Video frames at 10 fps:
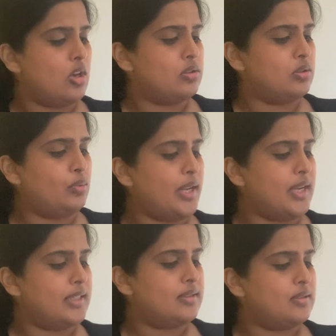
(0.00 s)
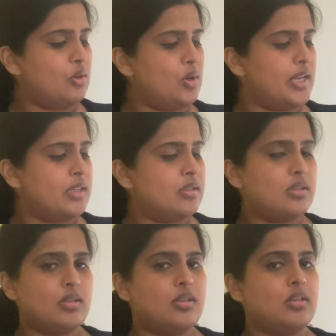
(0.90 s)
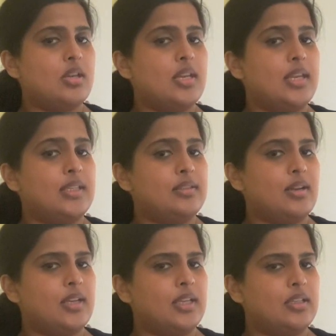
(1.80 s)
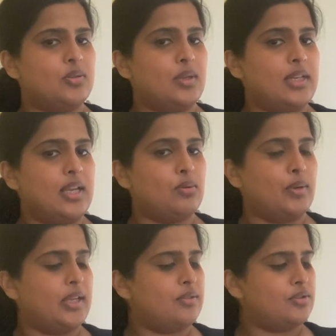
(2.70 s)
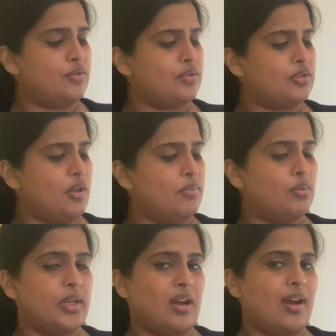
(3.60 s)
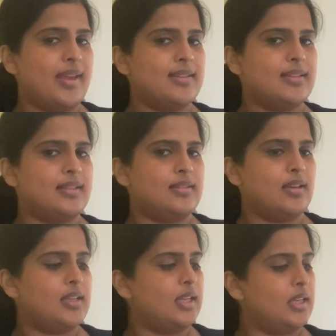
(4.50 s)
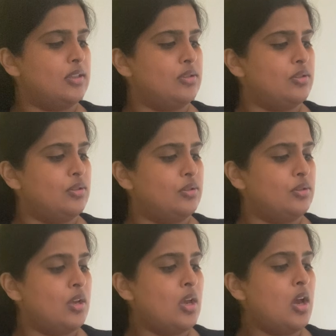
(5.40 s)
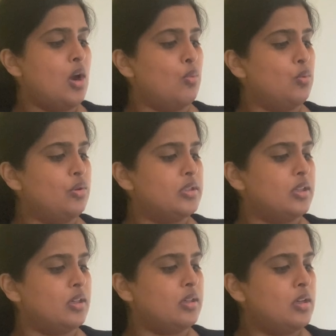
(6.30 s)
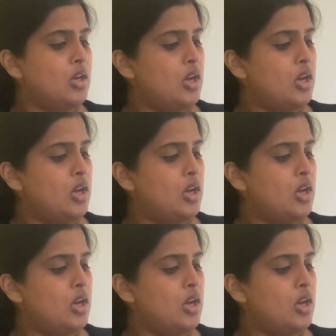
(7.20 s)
So when a solid is turning into a liquid, so for example when ice is turning into water,